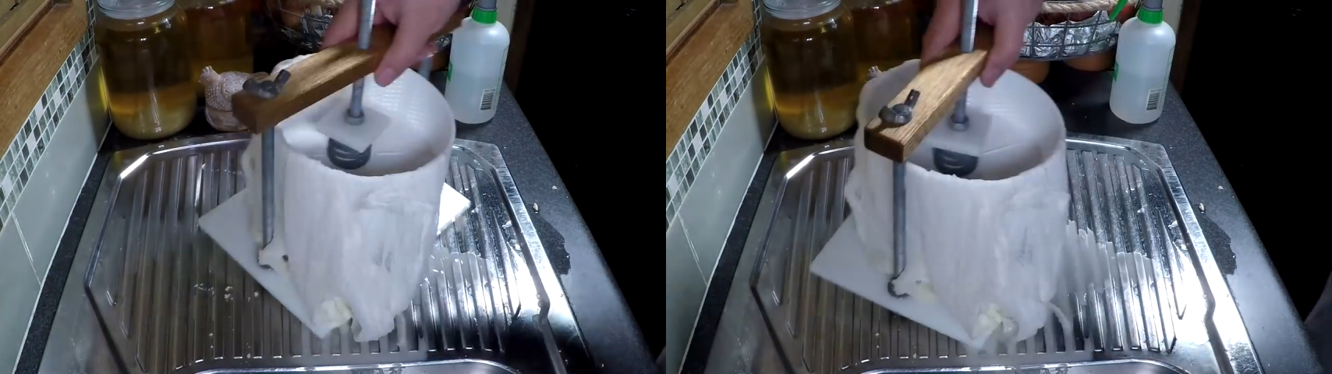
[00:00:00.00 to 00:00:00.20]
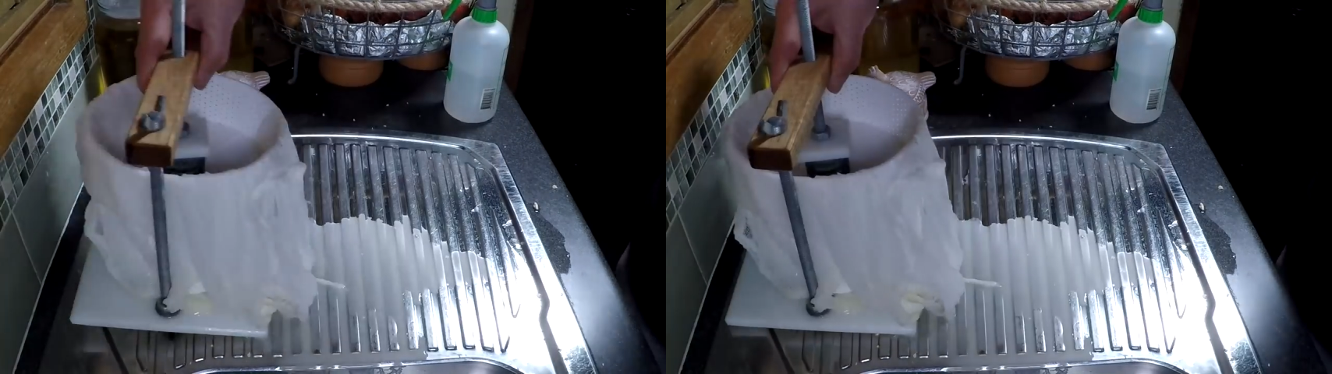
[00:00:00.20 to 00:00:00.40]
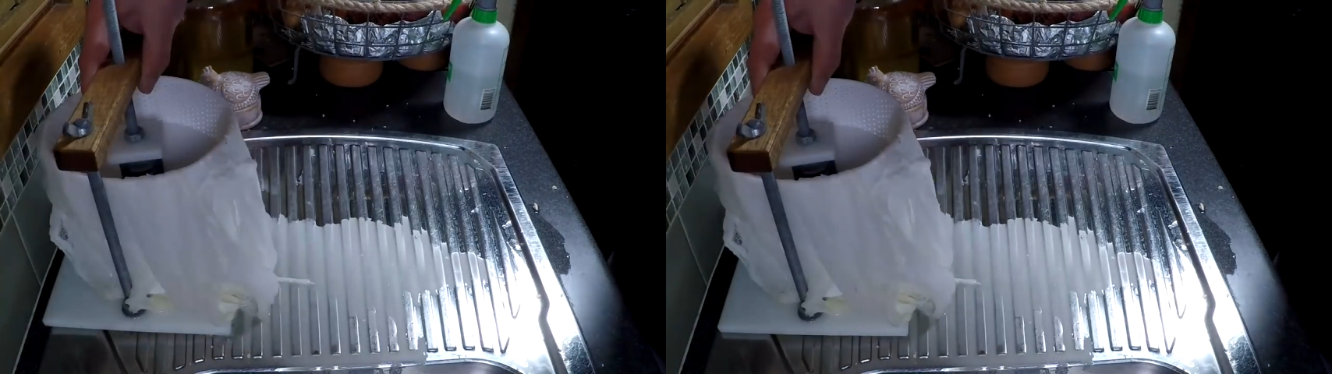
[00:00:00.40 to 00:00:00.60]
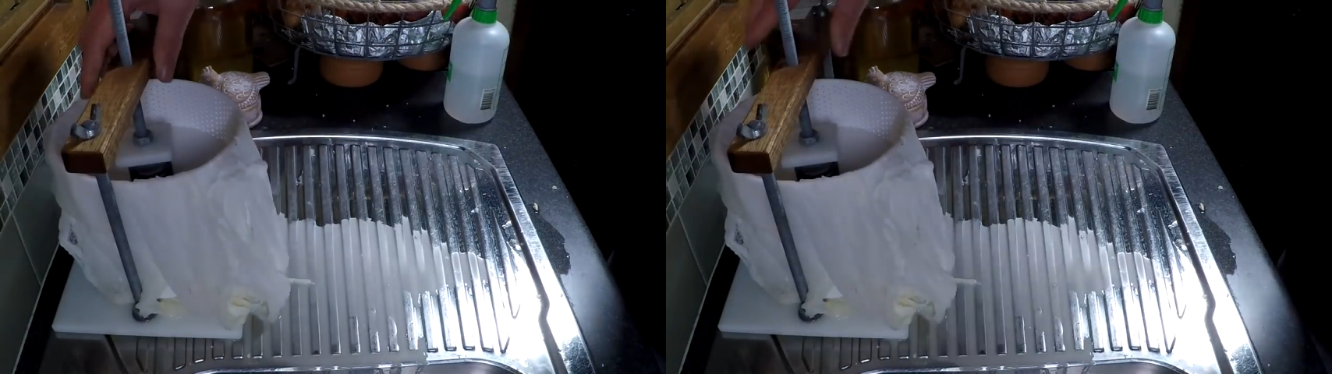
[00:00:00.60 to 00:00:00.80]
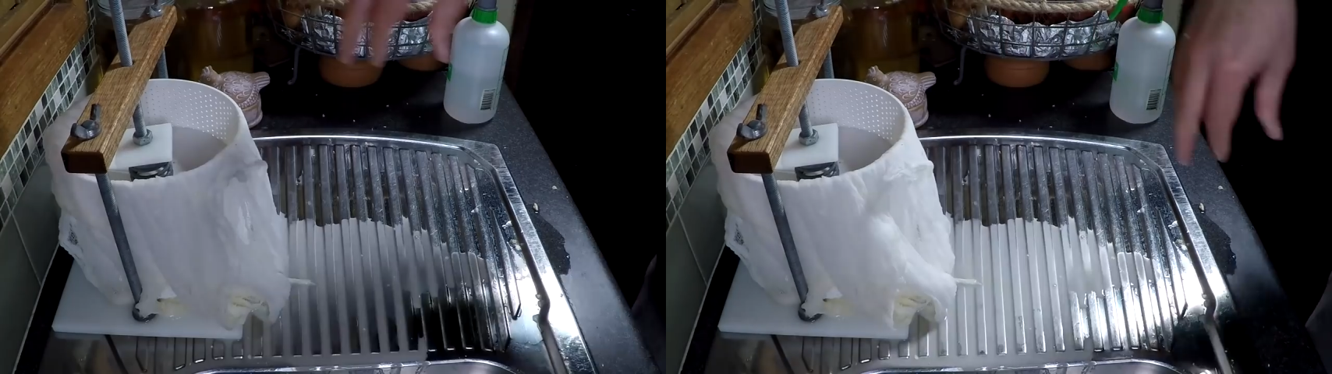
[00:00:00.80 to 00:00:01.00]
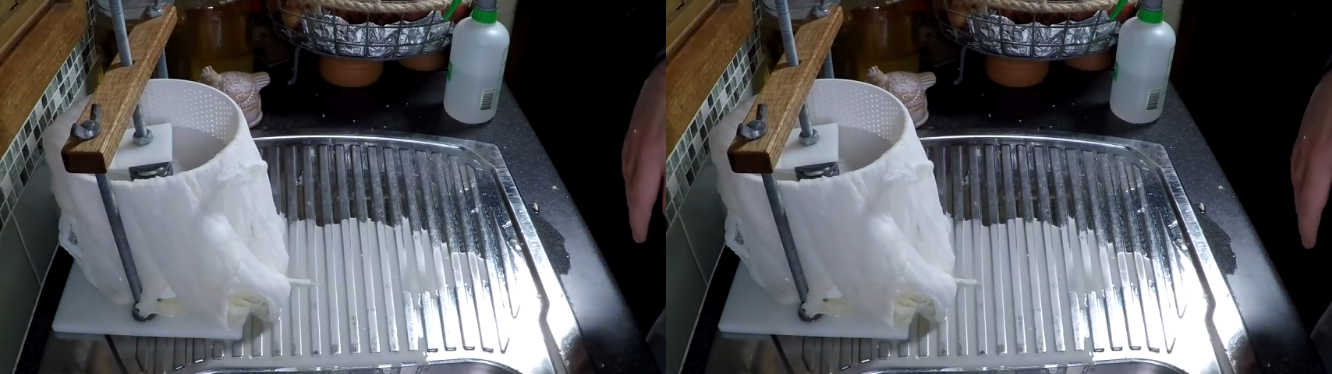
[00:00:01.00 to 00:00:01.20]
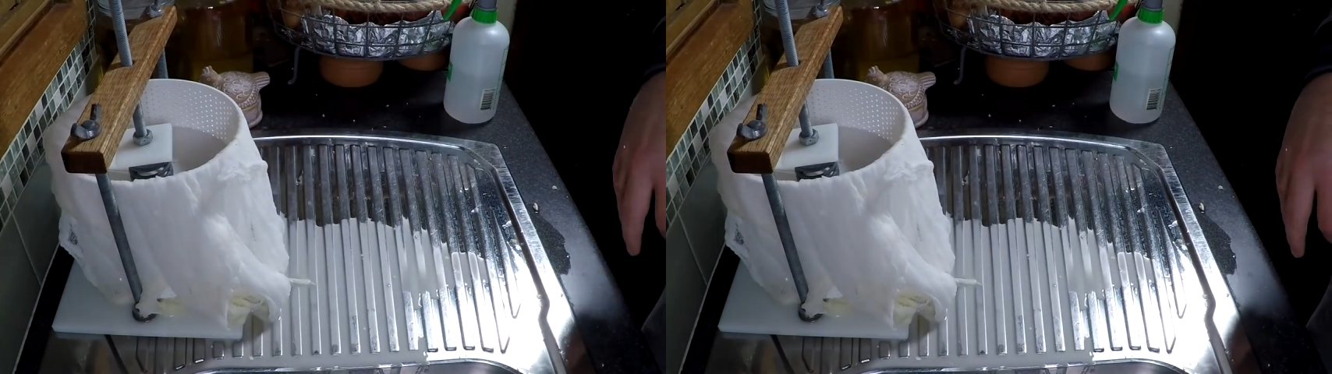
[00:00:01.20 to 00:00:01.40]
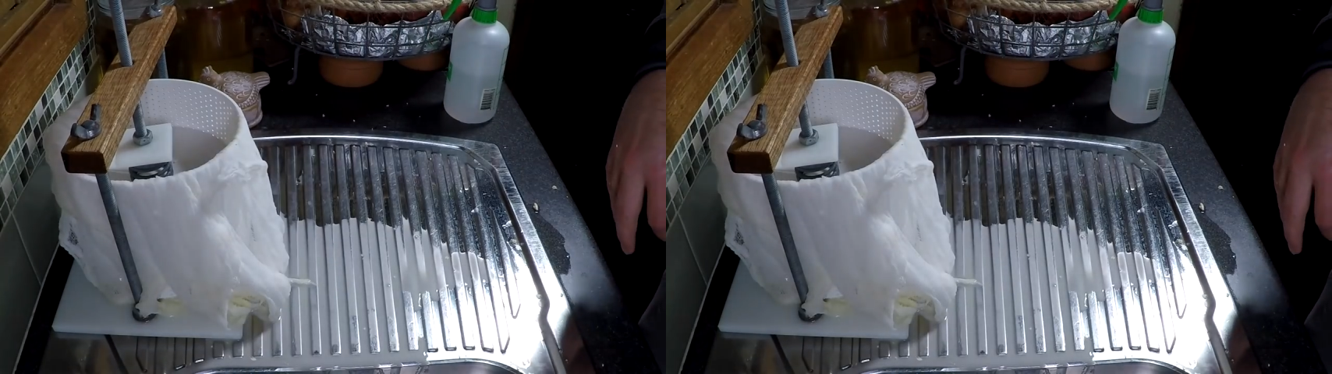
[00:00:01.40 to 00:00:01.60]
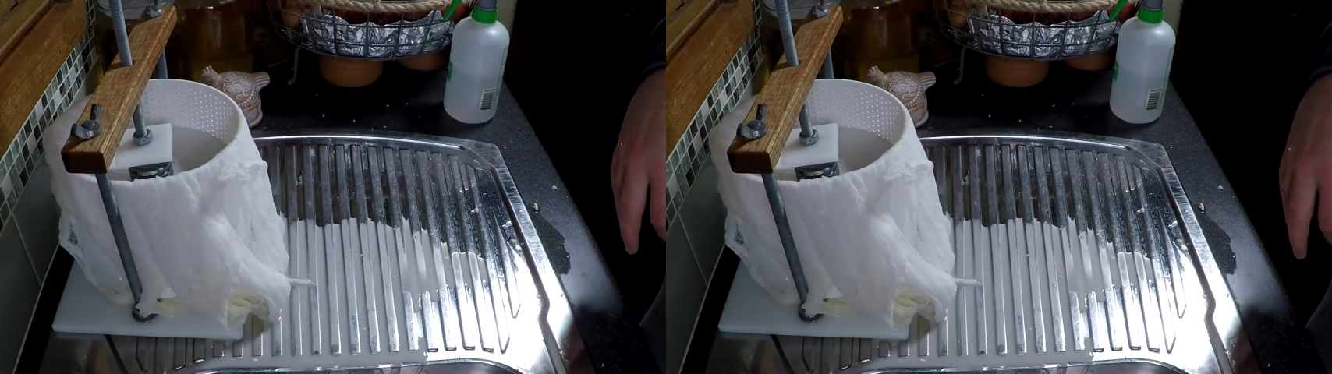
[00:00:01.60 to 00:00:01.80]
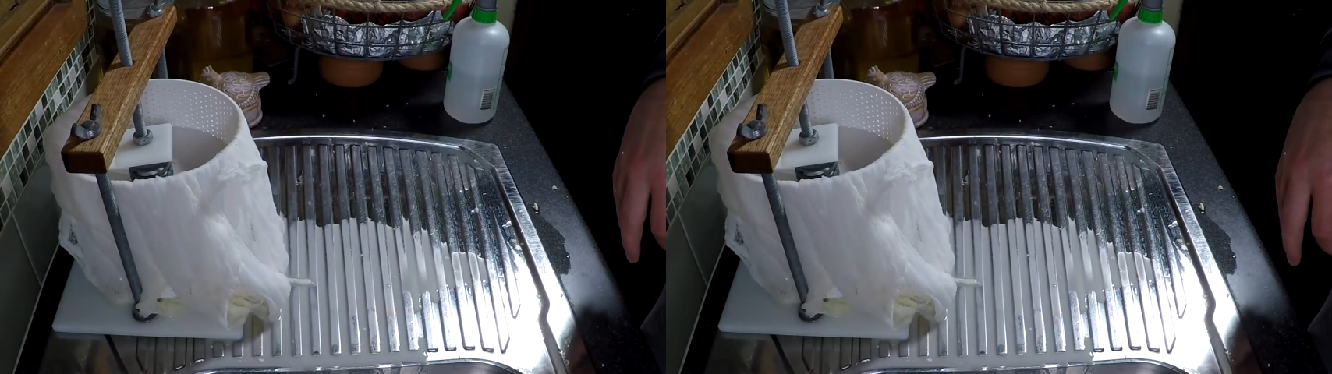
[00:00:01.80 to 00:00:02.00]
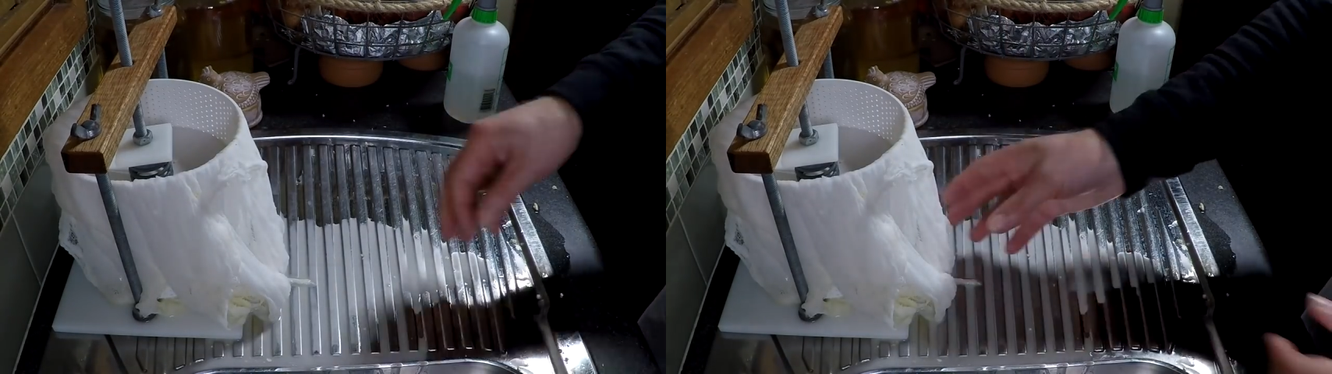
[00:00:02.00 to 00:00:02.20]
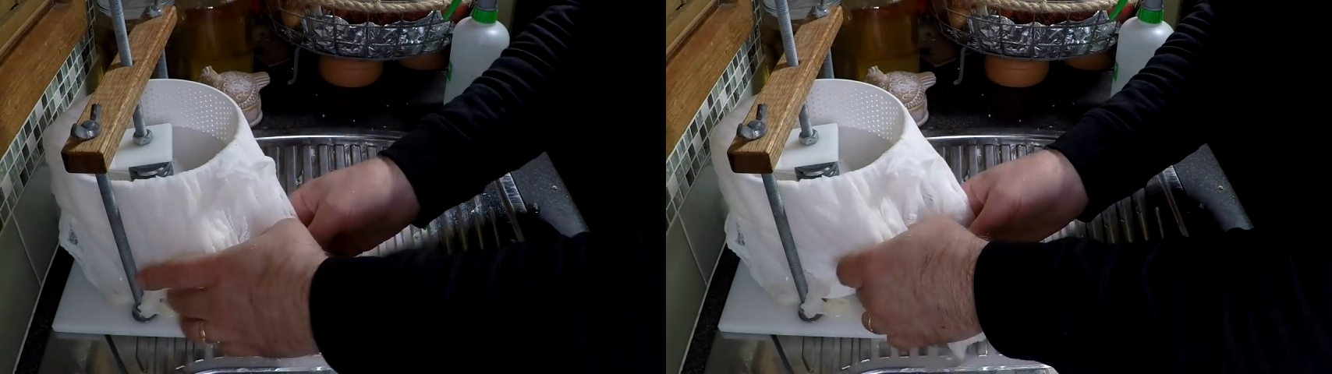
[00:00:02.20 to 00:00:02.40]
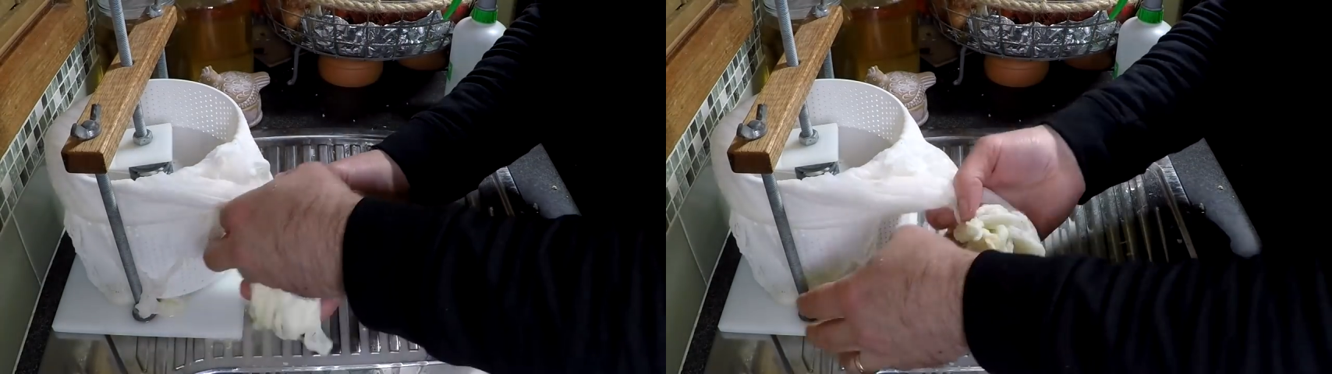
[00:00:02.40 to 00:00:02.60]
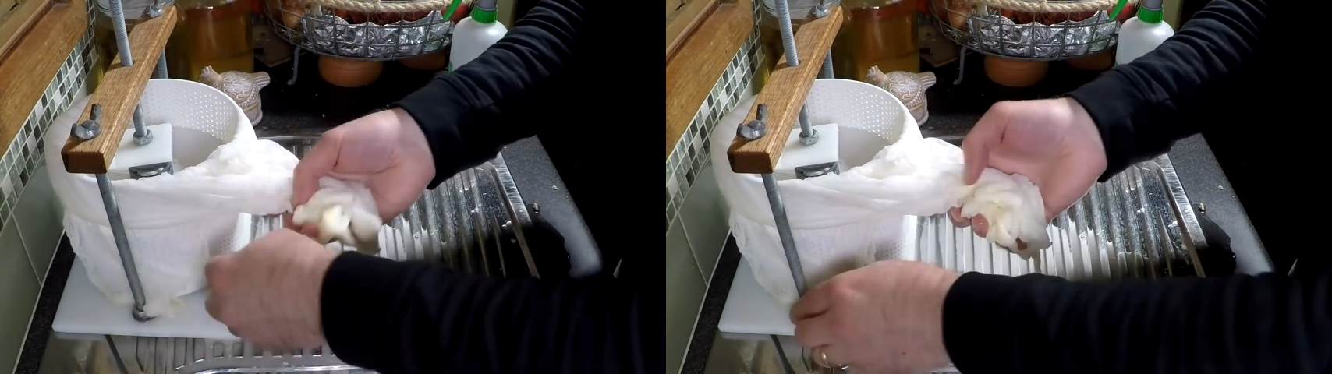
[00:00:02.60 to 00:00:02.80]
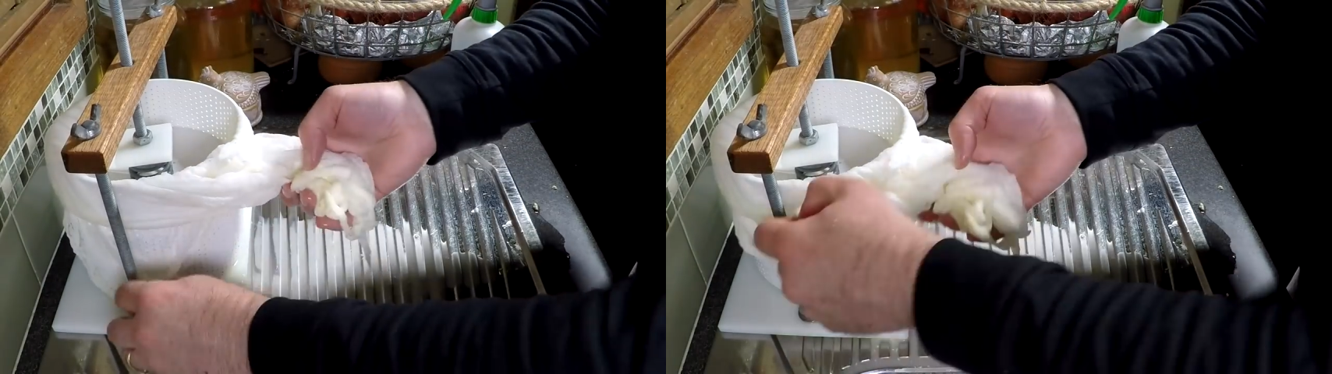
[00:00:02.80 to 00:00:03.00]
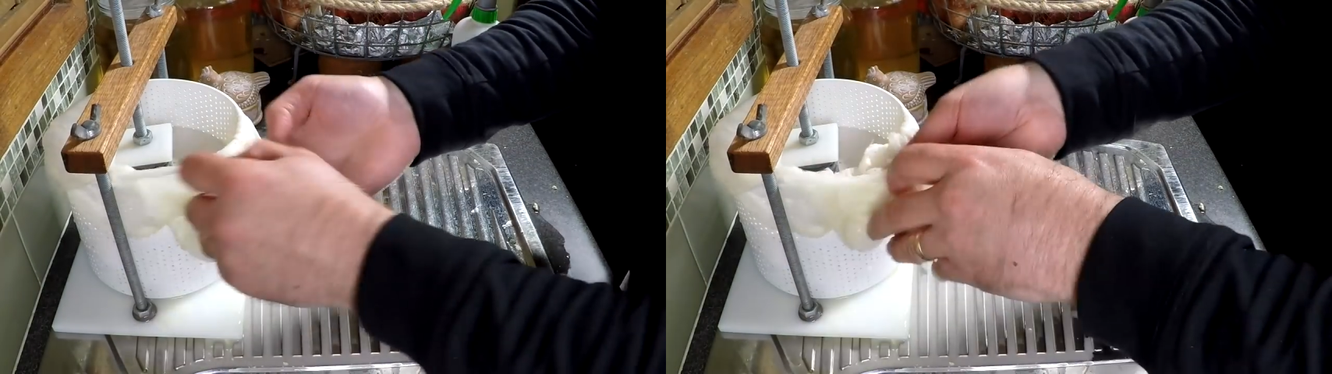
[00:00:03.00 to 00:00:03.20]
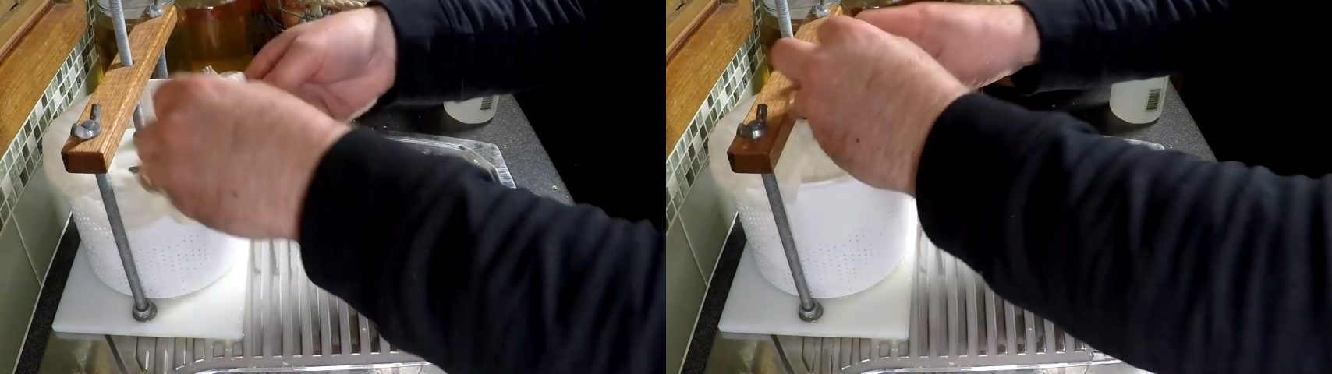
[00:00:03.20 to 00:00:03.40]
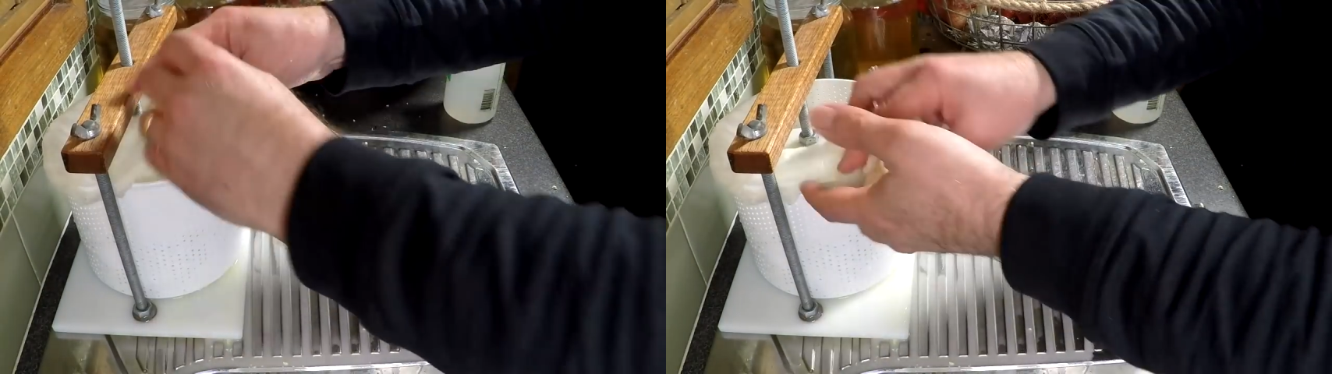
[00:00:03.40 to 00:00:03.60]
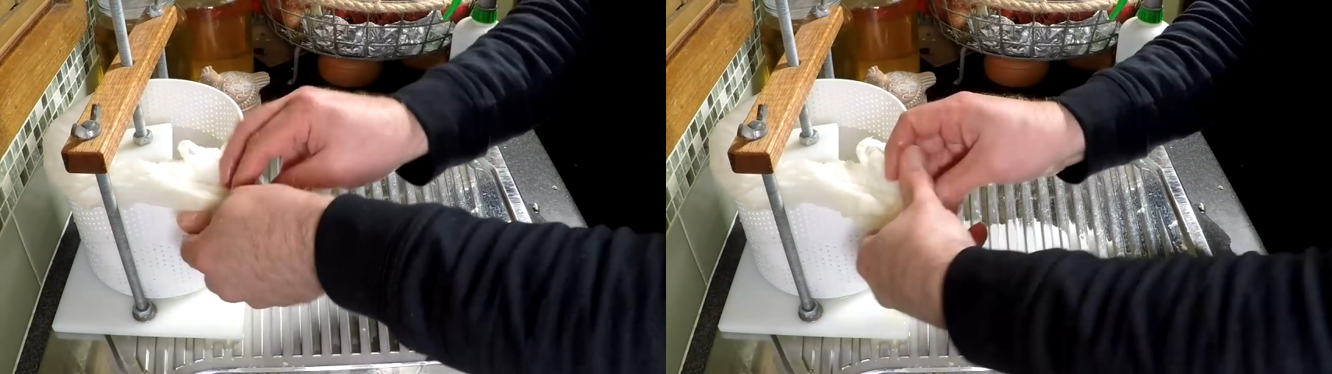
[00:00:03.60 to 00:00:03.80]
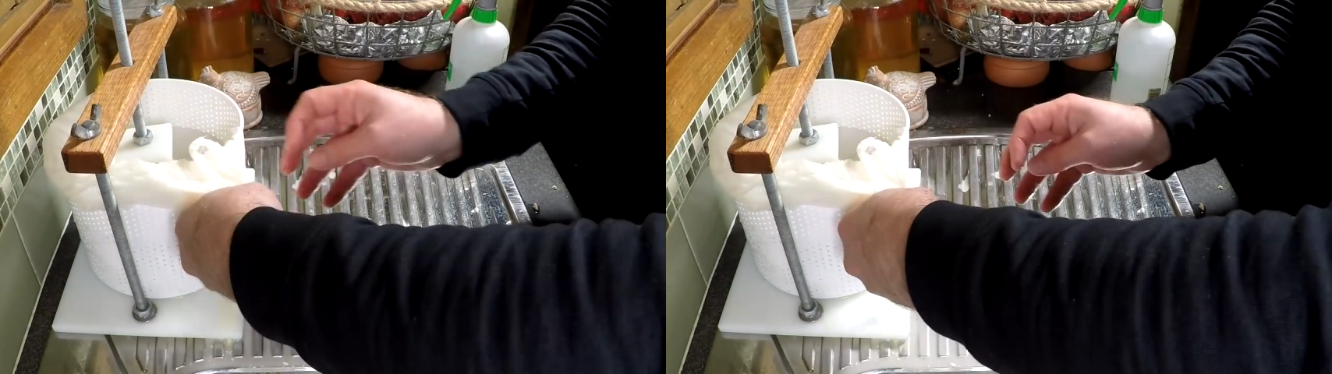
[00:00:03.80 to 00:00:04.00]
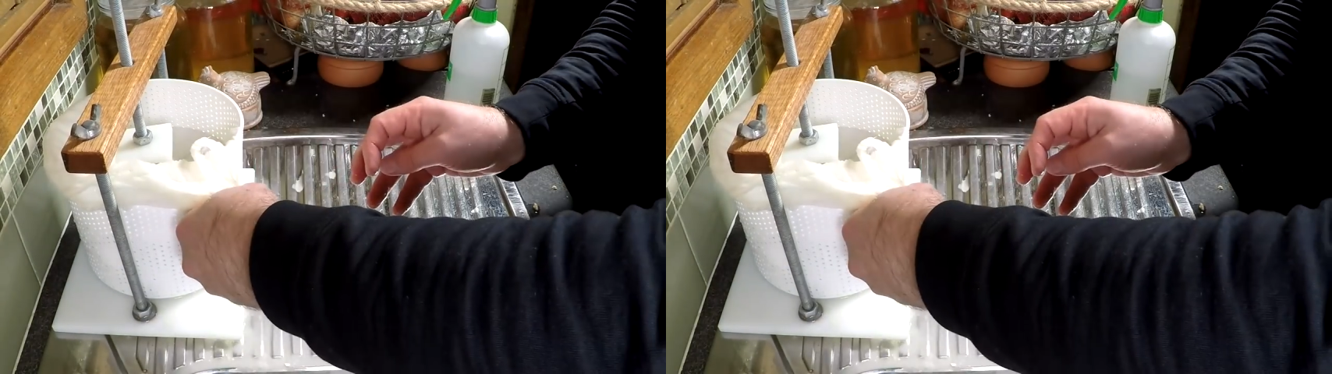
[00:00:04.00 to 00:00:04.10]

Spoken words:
[unreadable: no face in view]